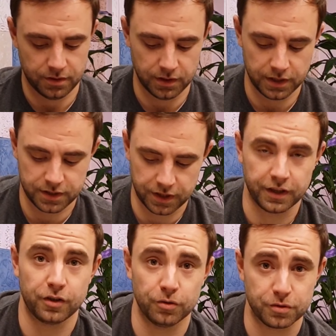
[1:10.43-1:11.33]
Let's take a
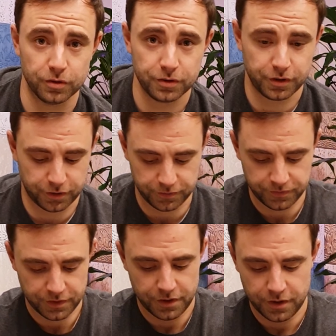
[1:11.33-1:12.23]
close look
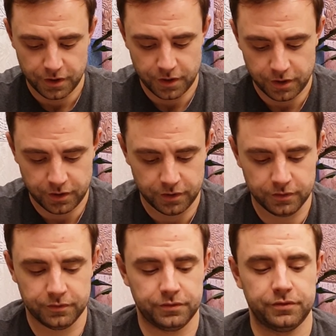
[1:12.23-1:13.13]

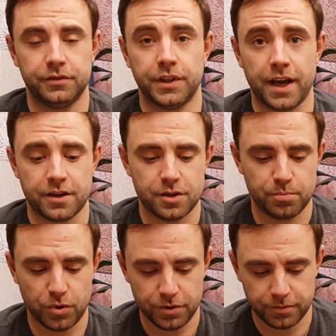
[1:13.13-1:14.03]
of the access
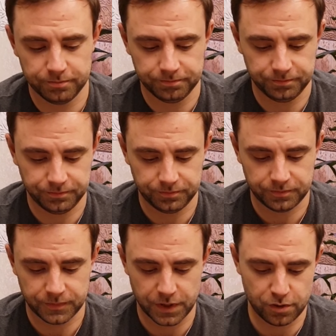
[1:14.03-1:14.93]
point.
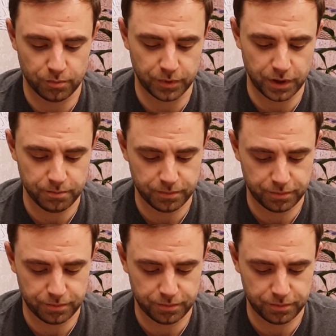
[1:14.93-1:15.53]
Let's open up.